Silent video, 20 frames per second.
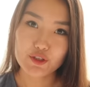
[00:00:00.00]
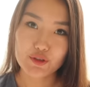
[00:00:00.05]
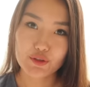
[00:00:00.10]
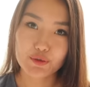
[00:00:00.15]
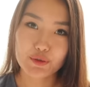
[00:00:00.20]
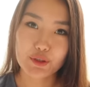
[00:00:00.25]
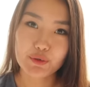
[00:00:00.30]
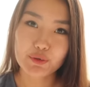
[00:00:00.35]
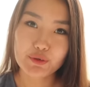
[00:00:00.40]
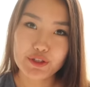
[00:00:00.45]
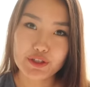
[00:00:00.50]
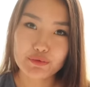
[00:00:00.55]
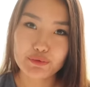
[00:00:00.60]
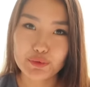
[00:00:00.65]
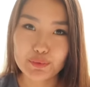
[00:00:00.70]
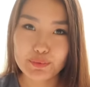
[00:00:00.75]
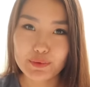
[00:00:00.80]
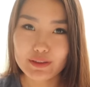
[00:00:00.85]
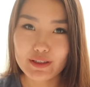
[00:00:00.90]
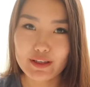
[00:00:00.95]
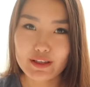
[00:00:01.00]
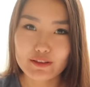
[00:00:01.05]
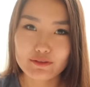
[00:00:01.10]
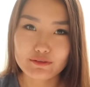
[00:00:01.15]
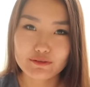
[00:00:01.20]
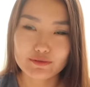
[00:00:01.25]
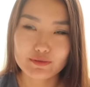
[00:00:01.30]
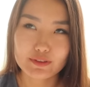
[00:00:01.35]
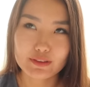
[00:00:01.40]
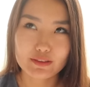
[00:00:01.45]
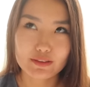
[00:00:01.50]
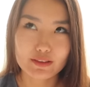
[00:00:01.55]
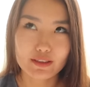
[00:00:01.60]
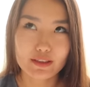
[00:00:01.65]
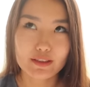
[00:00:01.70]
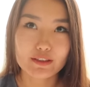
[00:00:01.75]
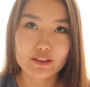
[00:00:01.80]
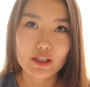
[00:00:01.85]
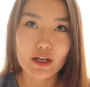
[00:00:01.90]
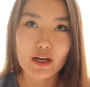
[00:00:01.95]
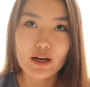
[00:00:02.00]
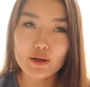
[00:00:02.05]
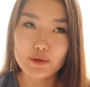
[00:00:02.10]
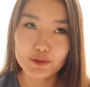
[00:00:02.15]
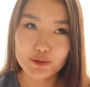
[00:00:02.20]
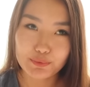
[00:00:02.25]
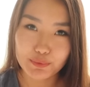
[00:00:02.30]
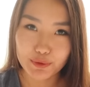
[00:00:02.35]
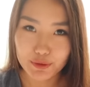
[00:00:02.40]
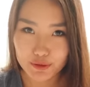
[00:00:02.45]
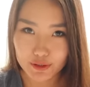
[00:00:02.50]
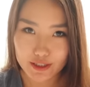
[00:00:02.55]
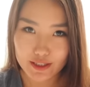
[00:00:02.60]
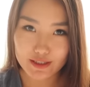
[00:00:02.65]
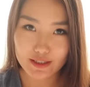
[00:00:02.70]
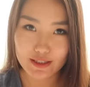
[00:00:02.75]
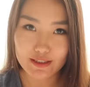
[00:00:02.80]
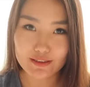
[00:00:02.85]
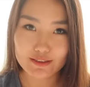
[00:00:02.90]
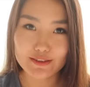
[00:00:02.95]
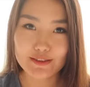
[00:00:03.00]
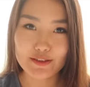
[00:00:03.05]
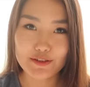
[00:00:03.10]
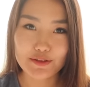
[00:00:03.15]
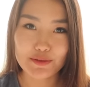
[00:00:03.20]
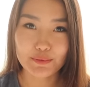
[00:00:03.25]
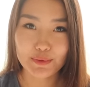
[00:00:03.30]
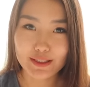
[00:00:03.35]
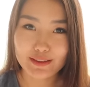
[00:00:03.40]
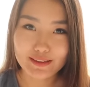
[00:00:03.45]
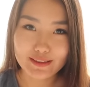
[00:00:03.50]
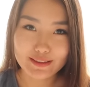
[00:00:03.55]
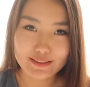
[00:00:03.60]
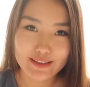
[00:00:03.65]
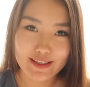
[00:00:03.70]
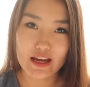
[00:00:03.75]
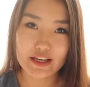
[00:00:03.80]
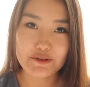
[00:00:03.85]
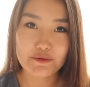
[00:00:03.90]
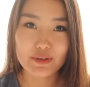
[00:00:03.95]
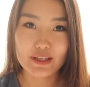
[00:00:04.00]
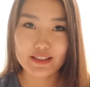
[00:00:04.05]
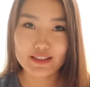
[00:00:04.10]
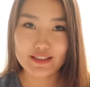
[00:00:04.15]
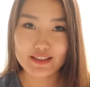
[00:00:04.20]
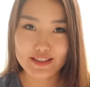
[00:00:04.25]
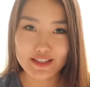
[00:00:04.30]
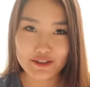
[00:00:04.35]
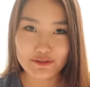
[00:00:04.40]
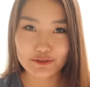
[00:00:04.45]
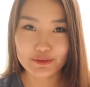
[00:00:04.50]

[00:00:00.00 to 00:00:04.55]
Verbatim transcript: So Yakutian women have their own beauty standards as well. As we can see